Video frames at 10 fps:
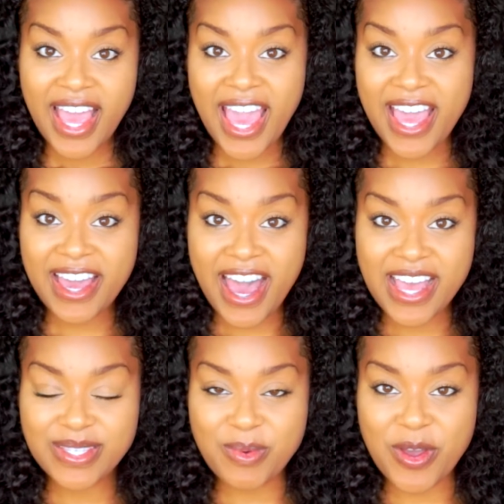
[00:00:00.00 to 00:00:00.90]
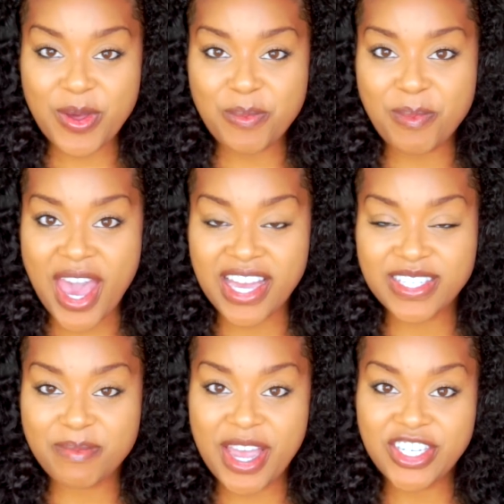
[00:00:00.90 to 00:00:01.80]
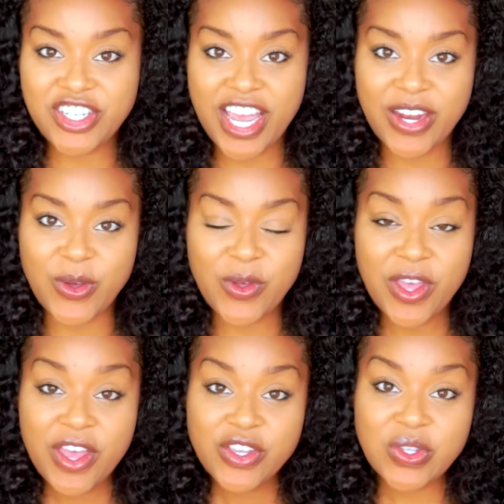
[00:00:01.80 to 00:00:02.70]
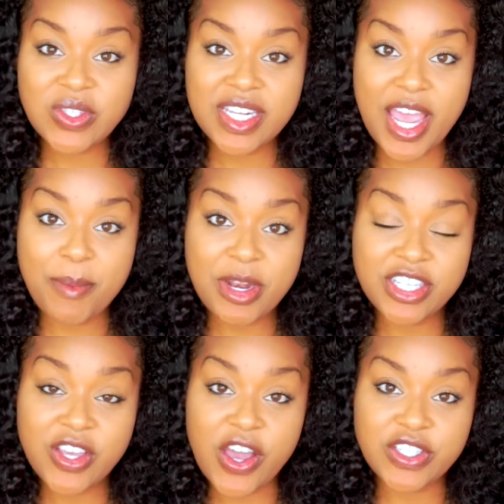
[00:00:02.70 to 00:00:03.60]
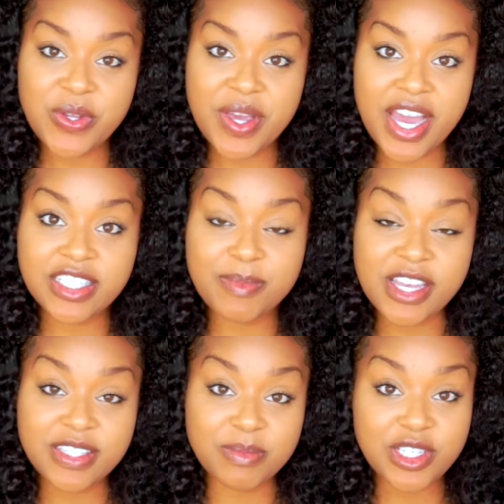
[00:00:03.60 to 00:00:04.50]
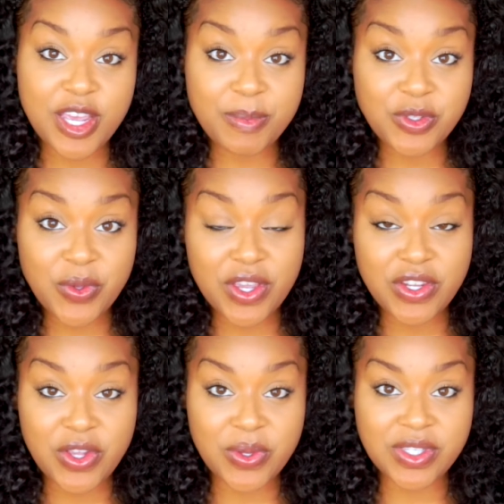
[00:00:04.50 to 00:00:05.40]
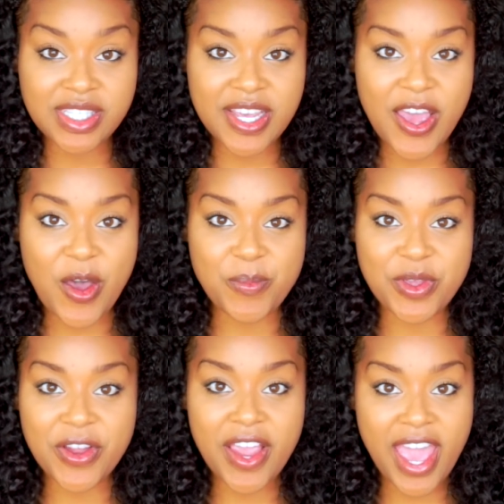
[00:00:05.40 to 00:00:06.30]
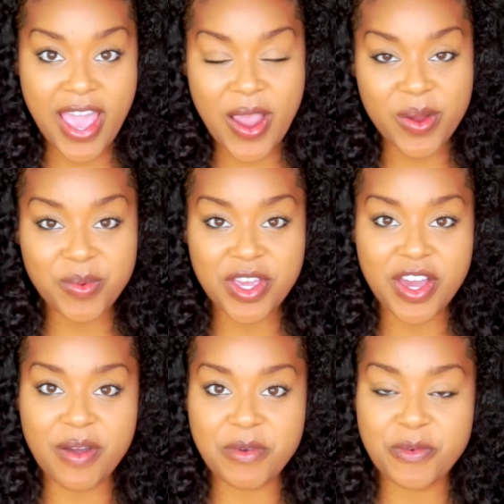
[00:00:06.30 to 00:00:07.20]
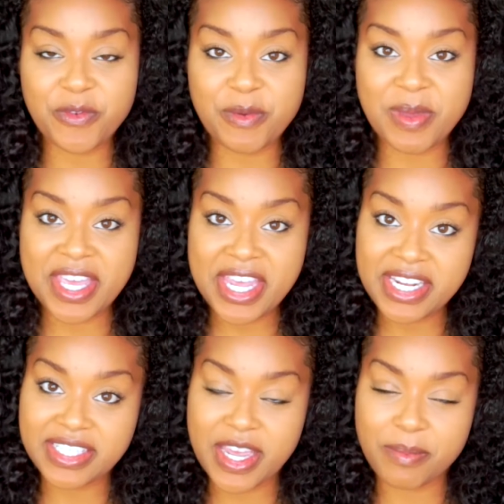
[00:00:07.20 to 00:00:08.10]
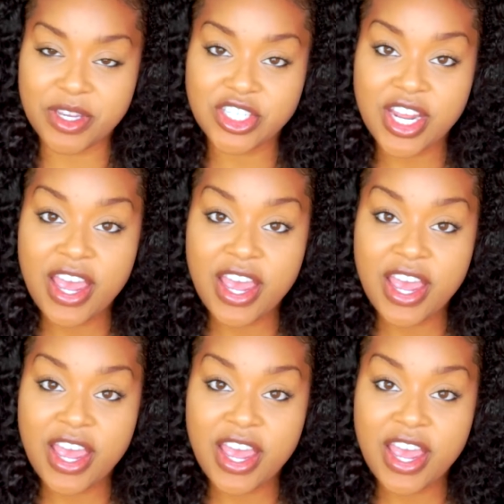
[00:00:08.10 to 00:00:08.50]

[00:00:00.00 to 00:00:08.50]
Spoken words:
Hey guys, welcome back to my channel. So today I'm going to talk to you guys about some tips you can use to help your hair recover from heat damage.